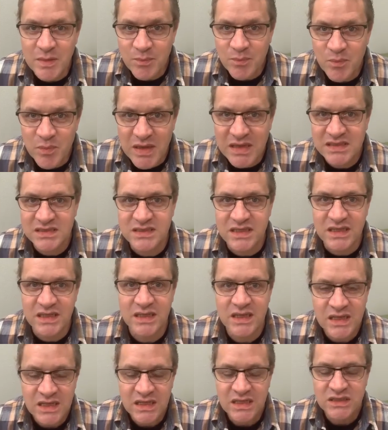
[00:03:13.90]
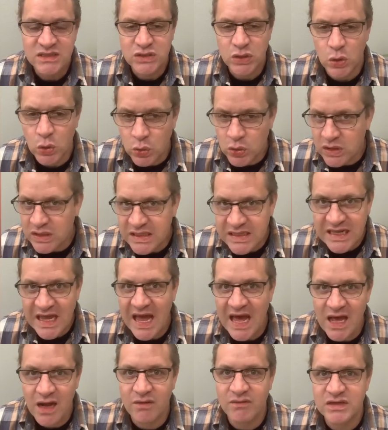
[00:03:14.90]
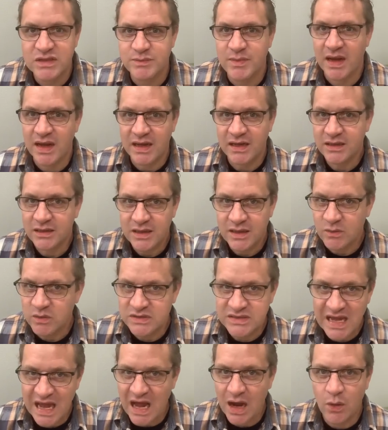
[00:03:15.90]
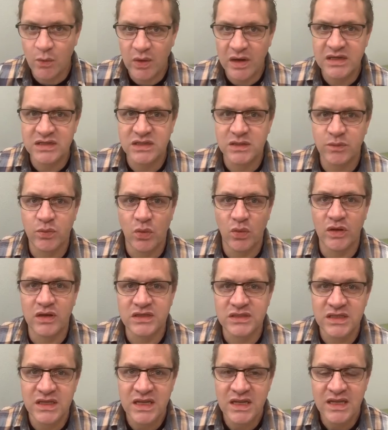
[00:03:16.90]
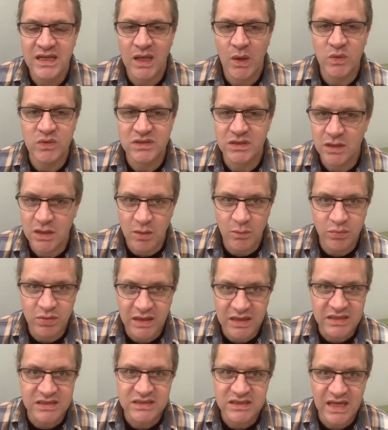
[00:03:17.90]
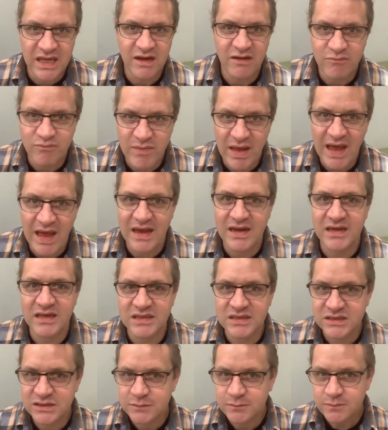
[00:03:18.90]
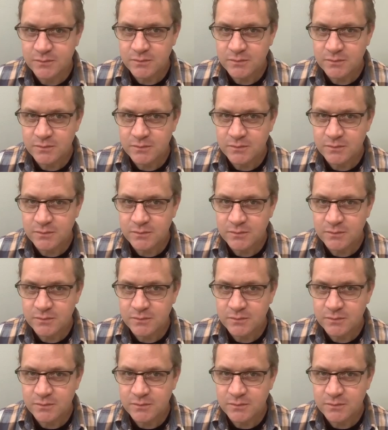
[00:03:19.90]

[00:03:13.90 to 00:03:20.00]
BC, totally out of his mind. He was outraged to the point he was in a complete state of madness.